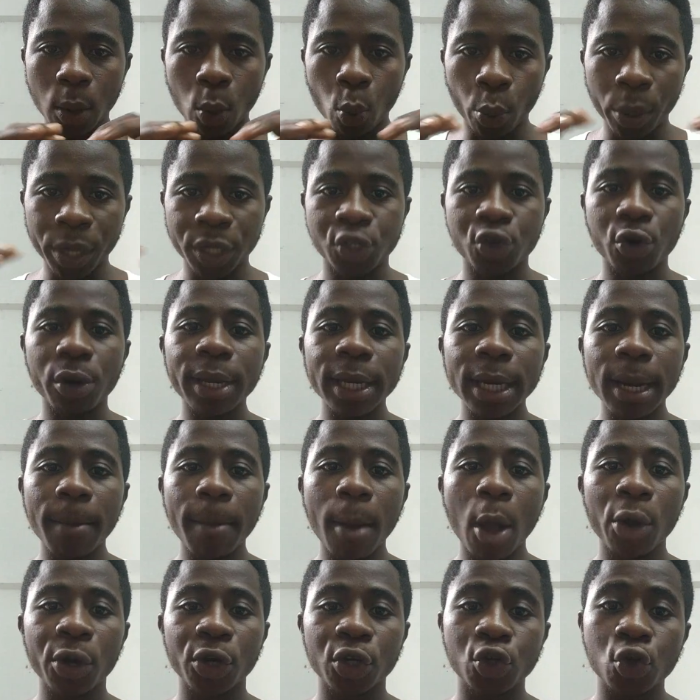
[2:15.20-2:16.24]
we're talking
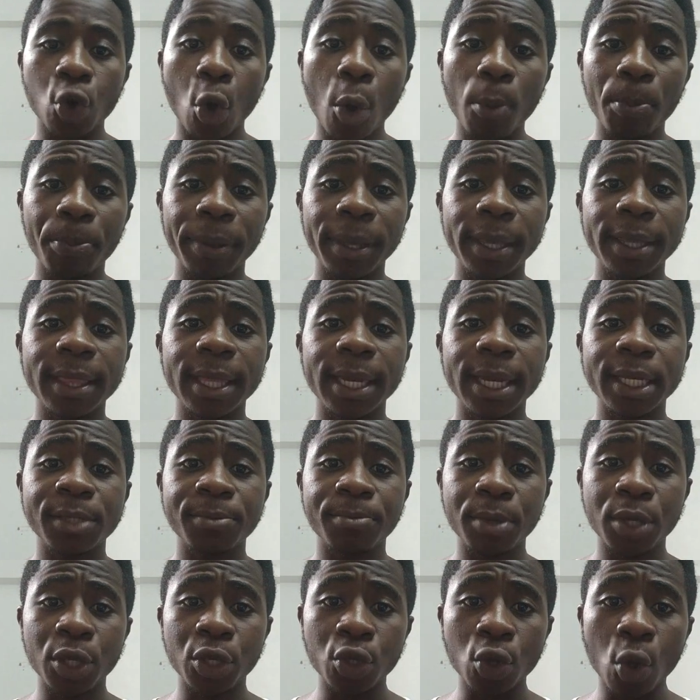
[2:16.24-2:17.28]
about a topic that
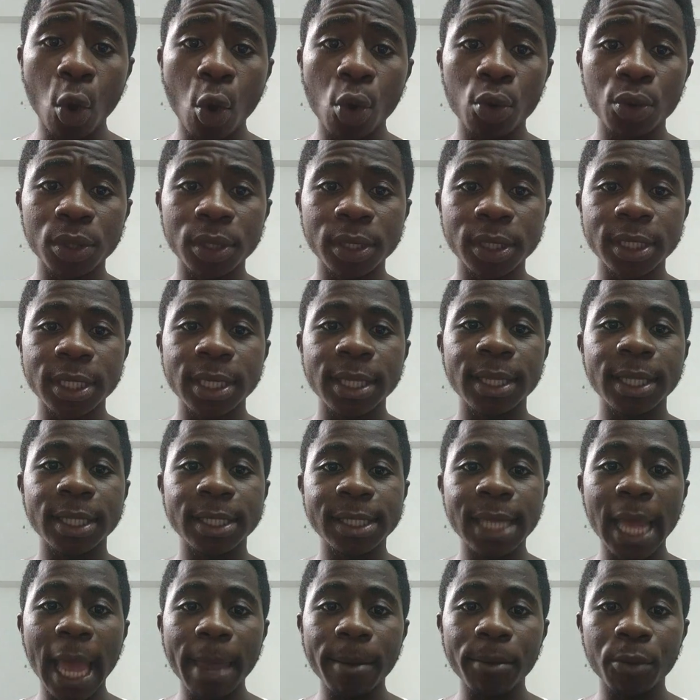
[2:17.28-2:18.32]
is beyond the
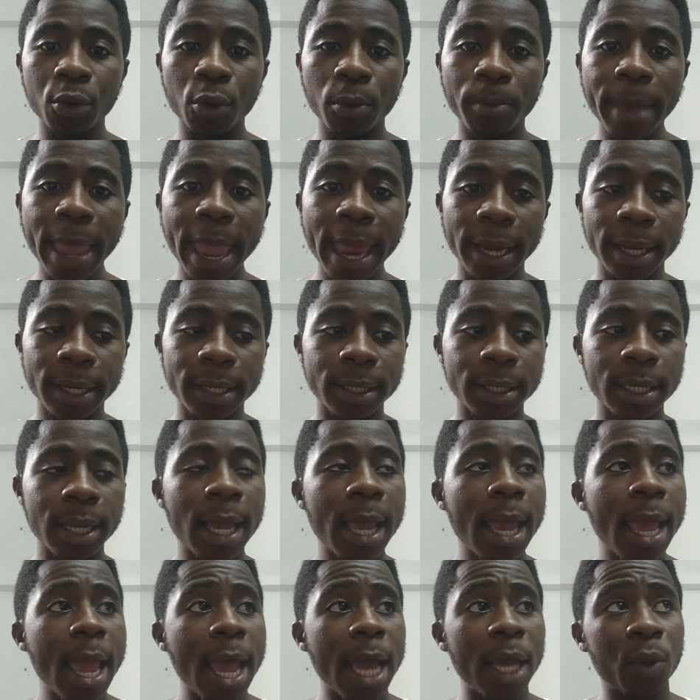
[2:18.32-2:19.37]
time domain.
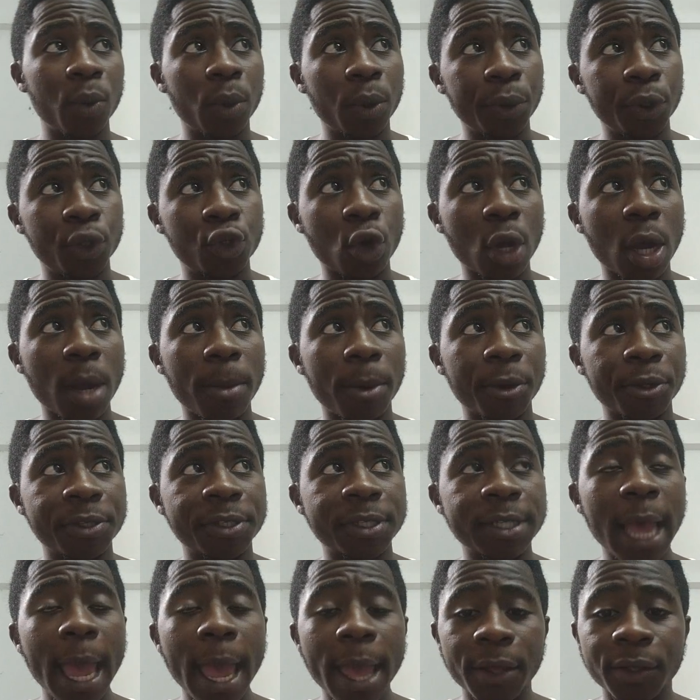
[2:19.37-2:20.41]
And when we talk about
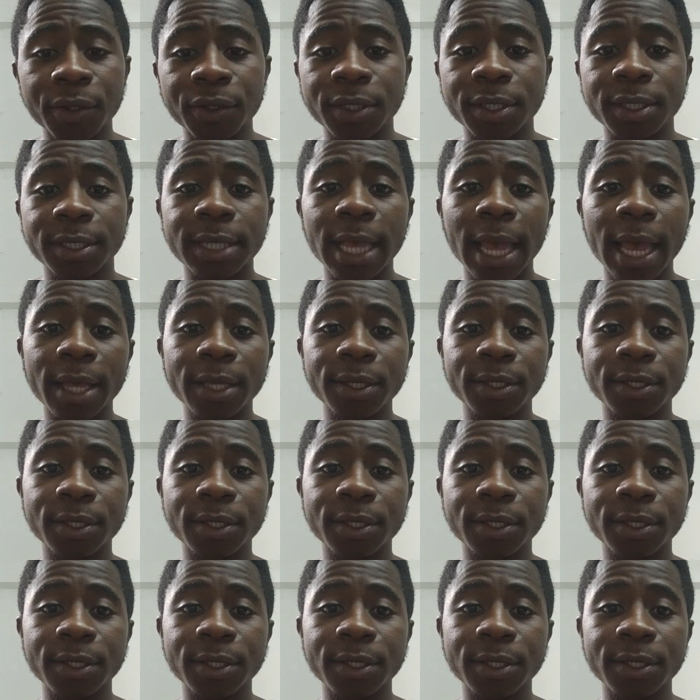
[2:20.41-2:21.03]
science